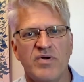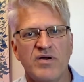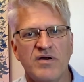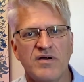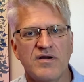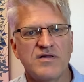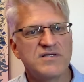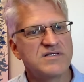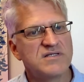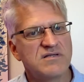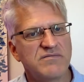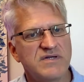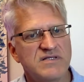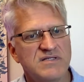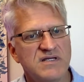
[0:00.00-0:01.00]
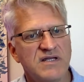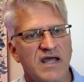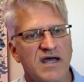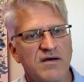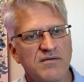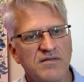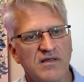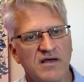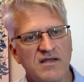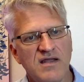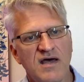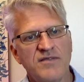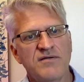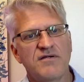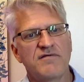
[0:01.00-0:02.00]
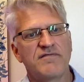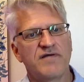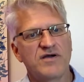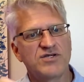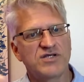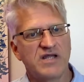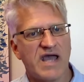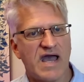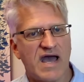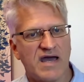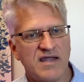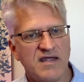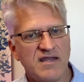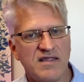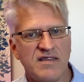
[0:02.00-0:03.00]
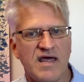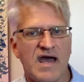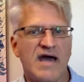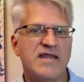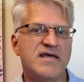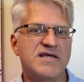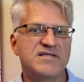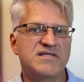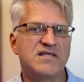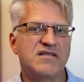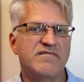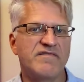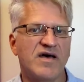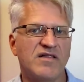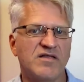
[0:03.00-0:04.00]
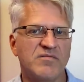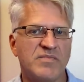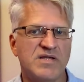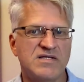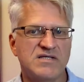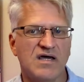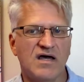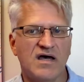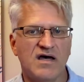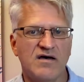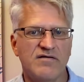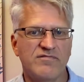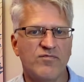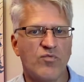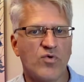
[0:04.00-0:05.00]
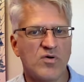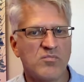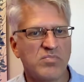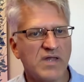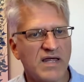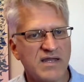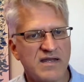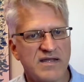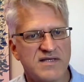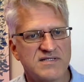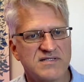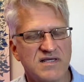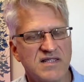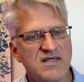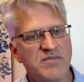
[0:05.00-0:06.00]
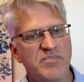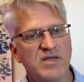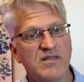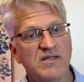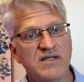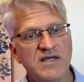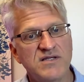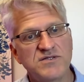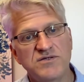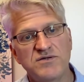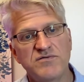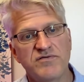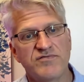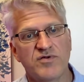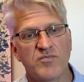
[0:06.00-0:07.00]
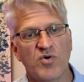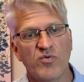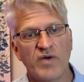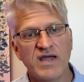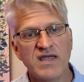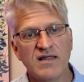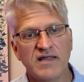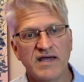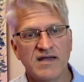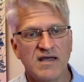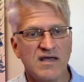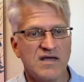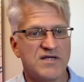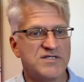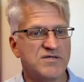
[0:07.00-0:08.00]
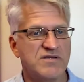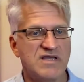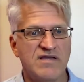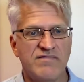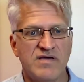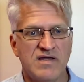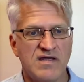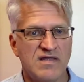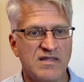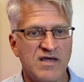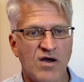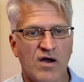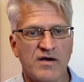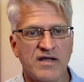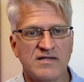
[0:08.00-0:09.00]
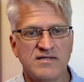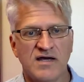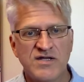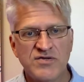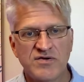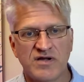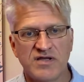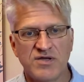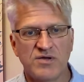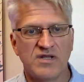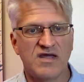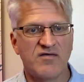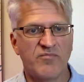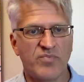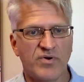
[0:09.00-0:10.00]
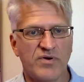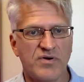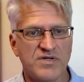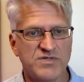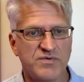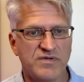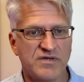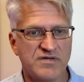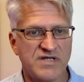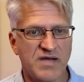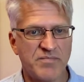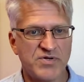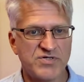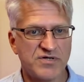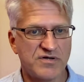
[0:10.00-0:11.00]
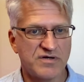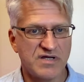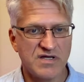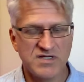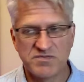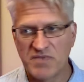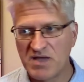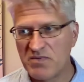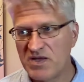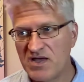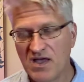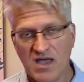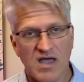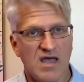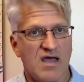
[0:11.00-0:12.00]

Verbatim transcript: birds, we see now another function added, and that is the development of warm-bloodedness and the ability to thermoregulate. So even in the Arctic tundra, you can have birds where their temperature is maybe